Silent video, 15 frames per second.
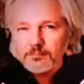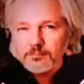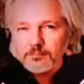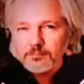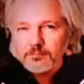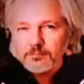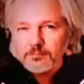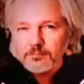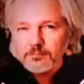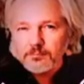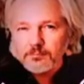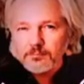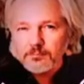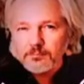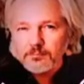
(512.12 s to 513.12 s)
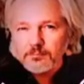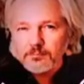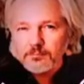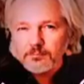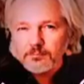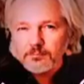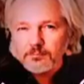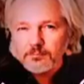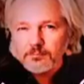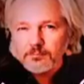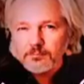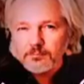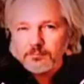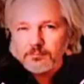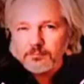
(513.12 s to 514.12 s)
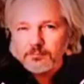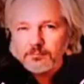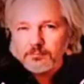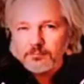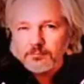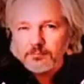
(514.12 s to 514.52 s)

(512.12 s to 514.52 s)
This person isn't speaking.